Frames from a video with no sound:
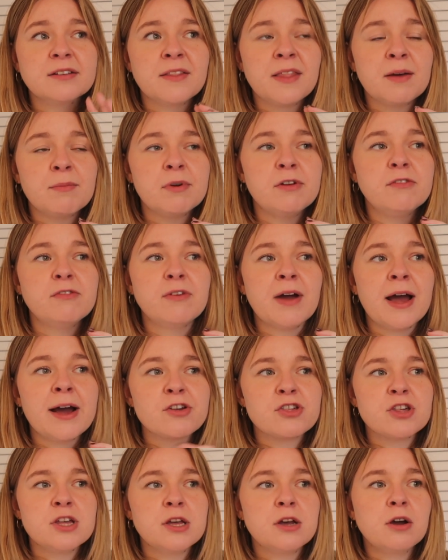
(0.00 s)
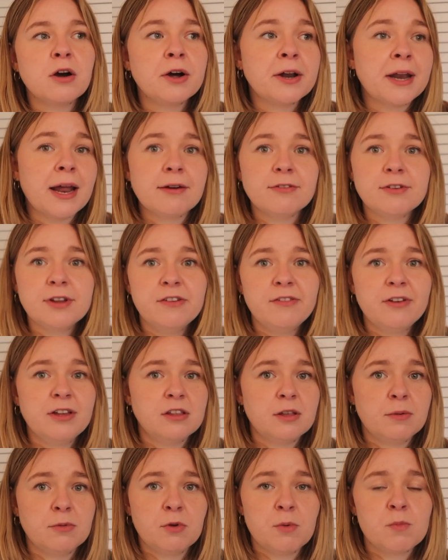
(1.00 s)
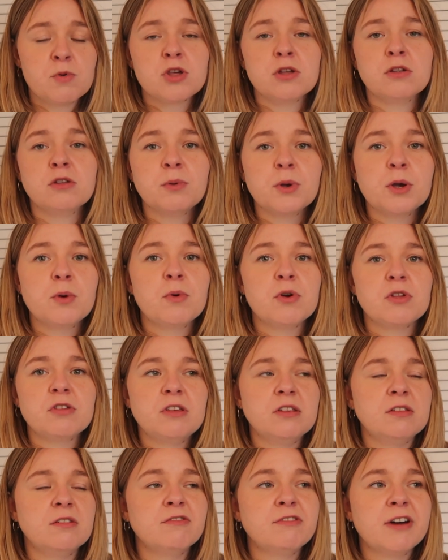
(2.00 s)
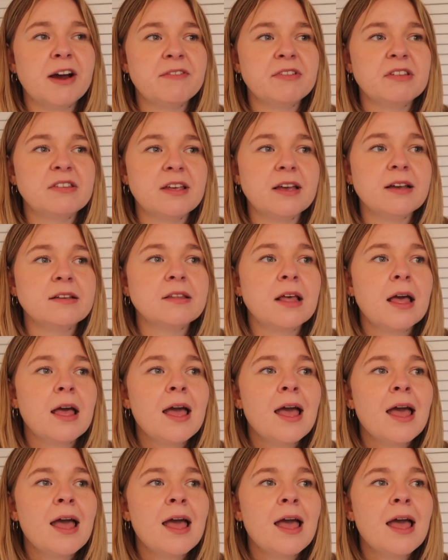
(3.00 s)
and then we've actually got a Now TV subscription so we can watch season 5 and 6.